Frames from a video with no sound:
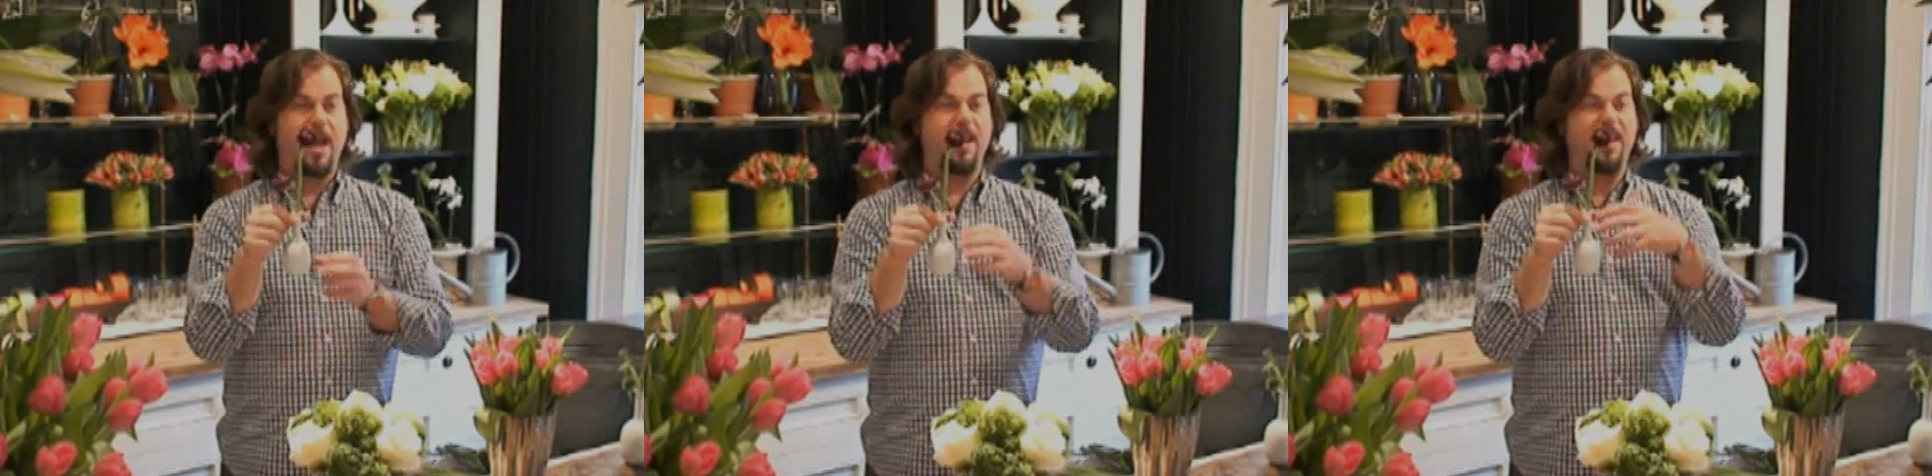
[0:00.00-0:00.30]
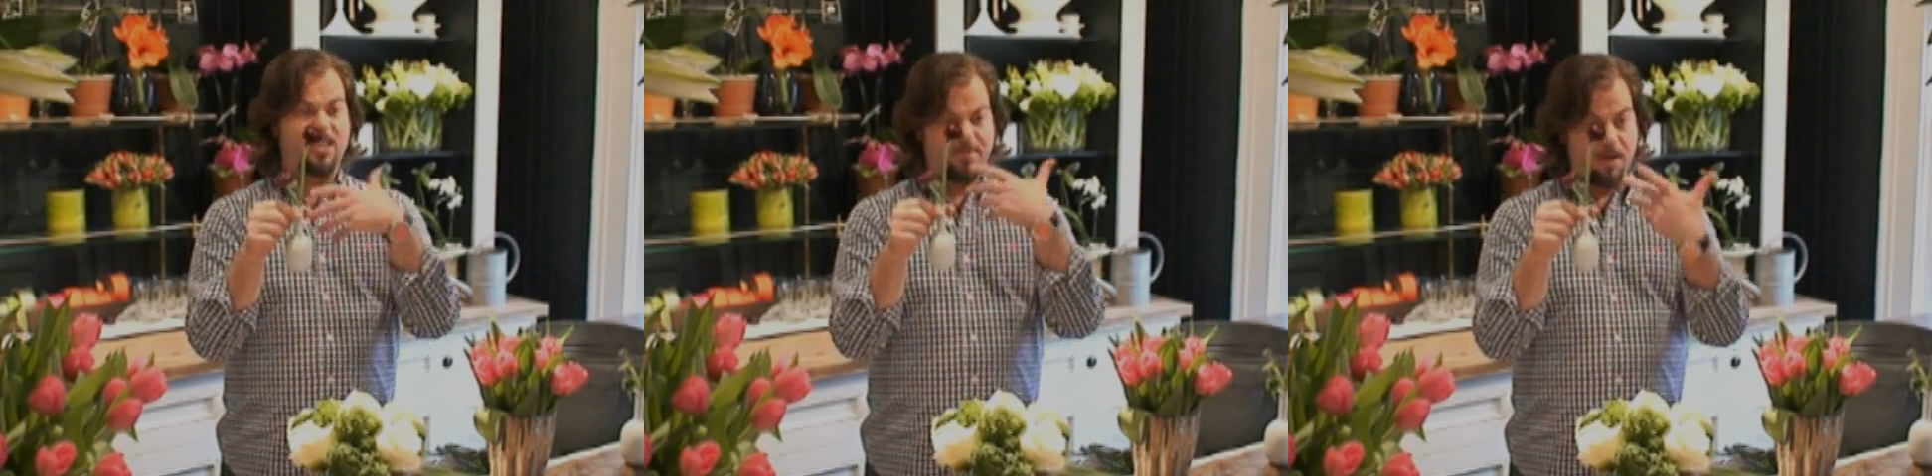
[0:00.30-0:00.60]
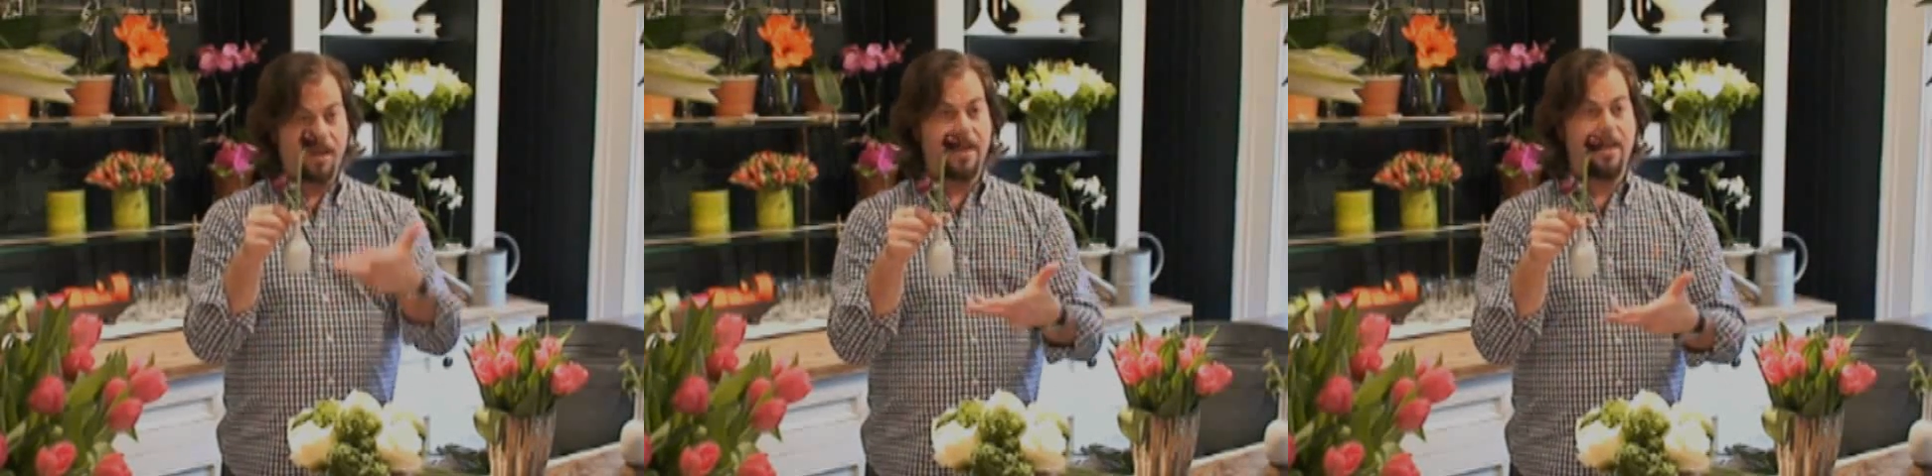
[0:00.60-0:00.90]
and it gets
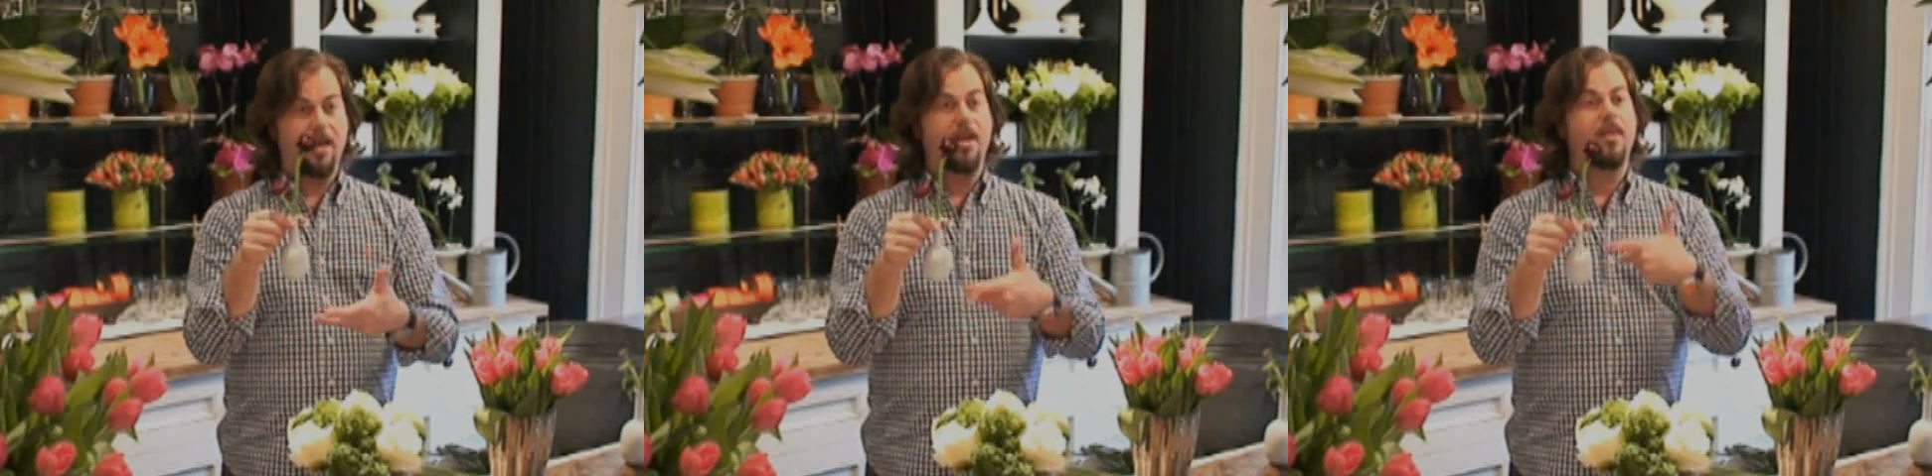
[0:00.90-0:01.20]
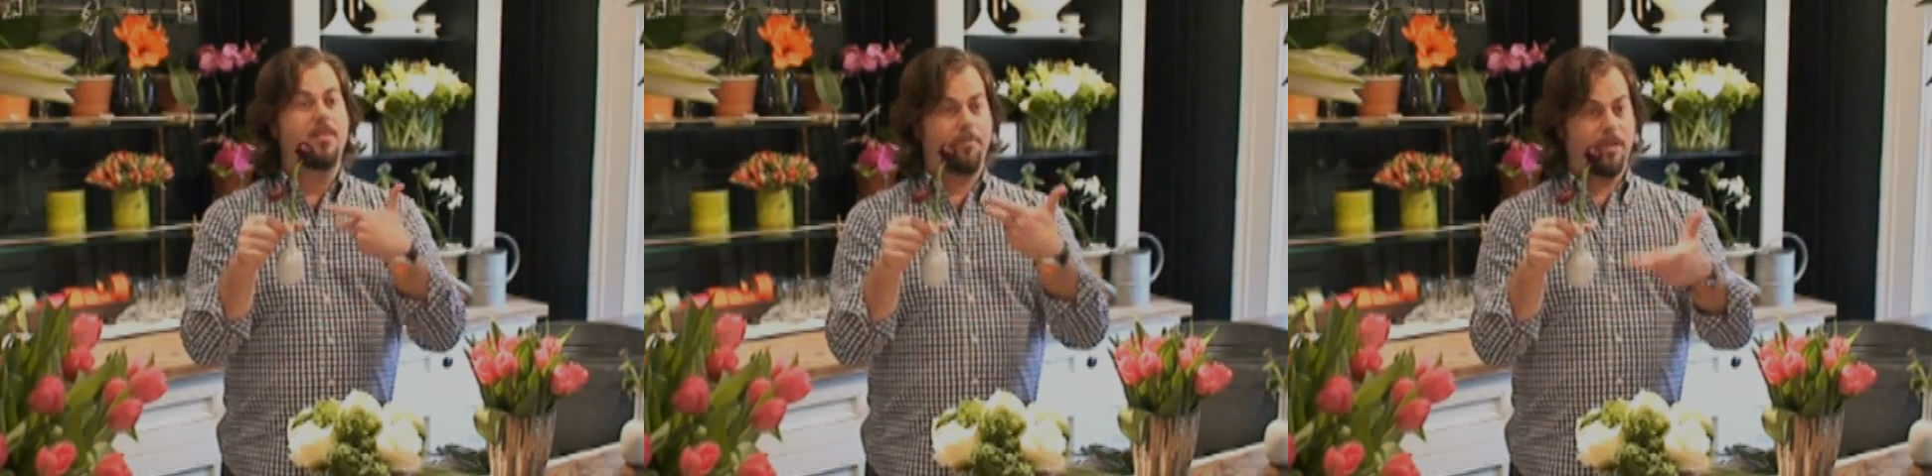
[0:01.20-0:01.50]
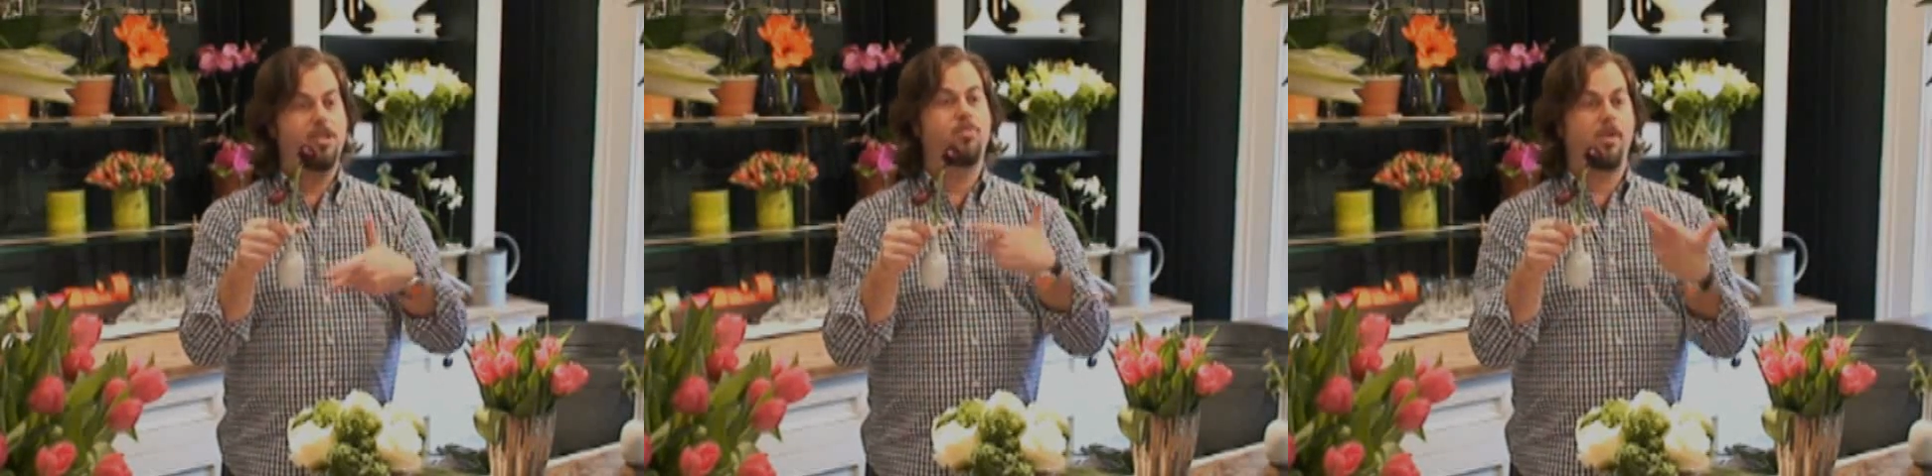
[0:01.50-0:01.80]
funky, the
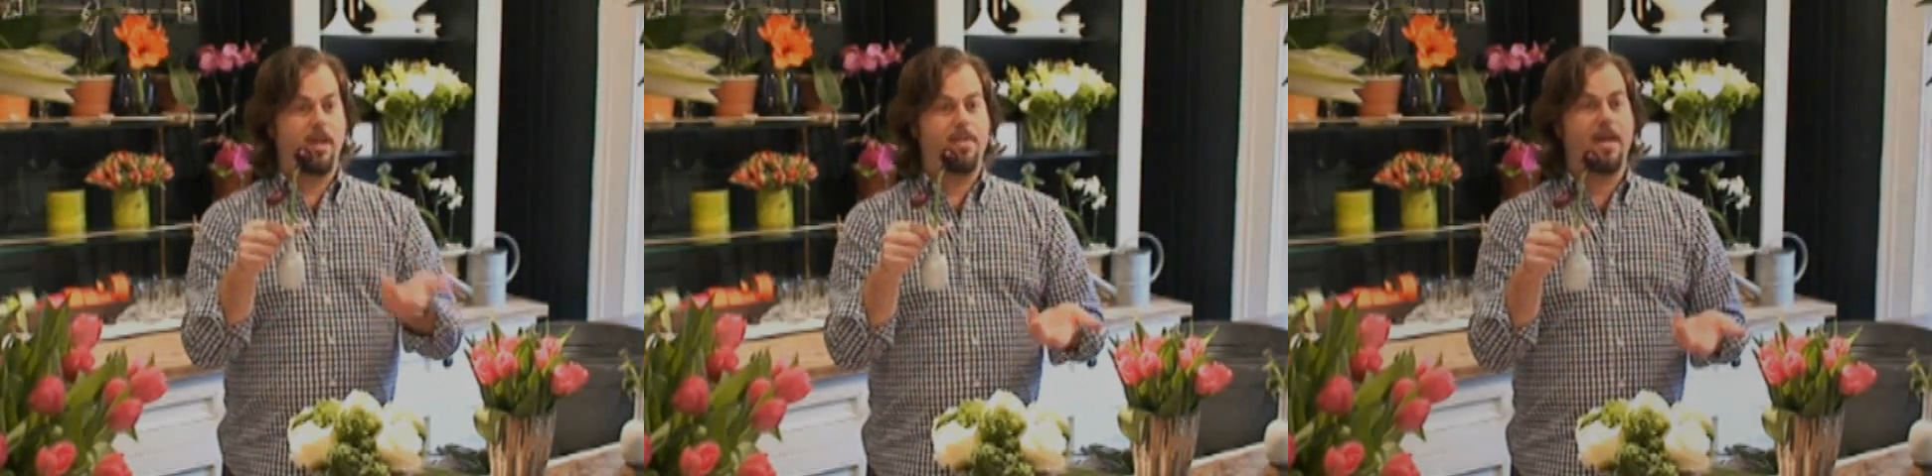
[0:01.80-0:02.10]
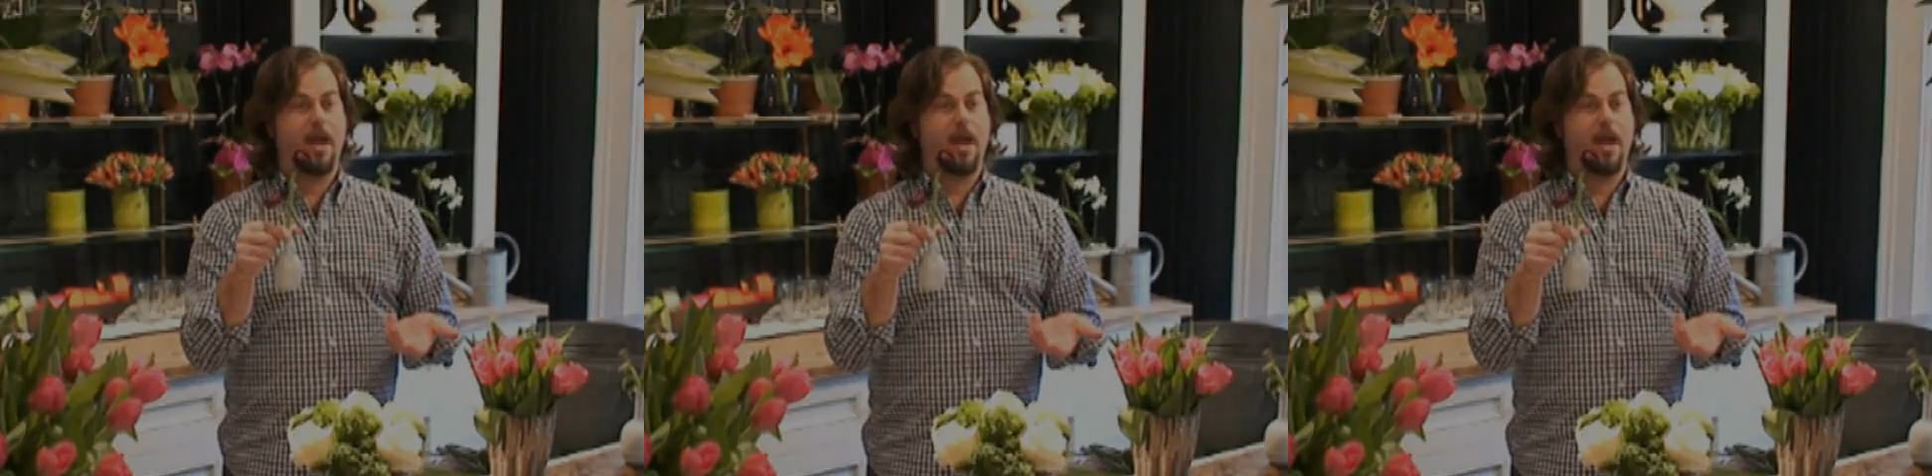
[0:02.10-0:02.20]
bleach will clean that